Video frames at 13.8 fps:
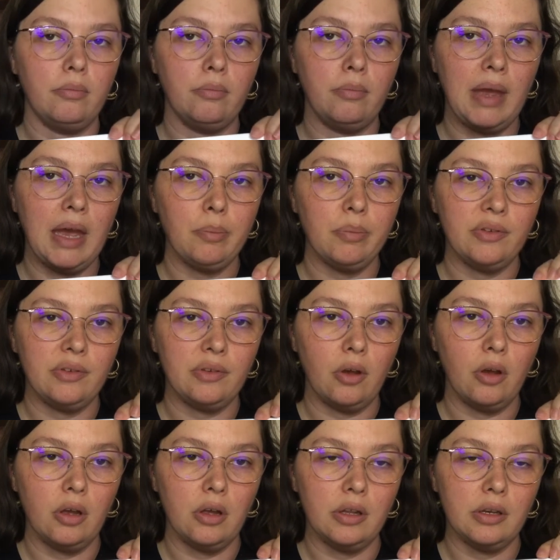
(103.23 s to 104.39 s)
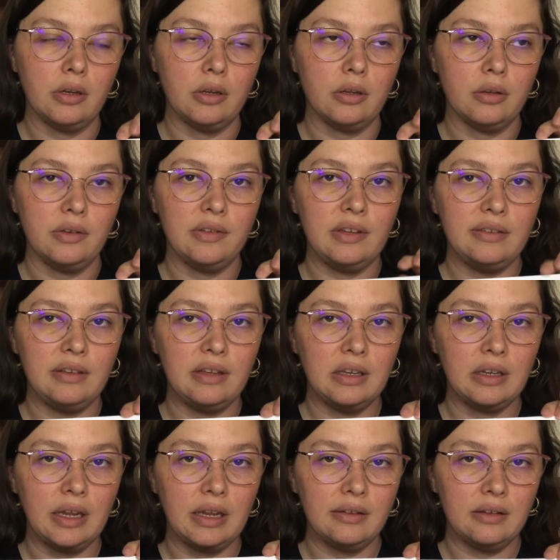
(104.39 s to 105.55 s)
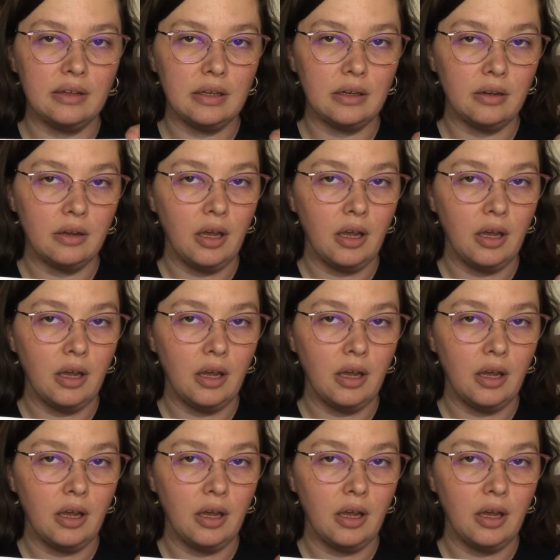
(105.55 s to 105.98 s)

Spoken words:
maps on CC Connected.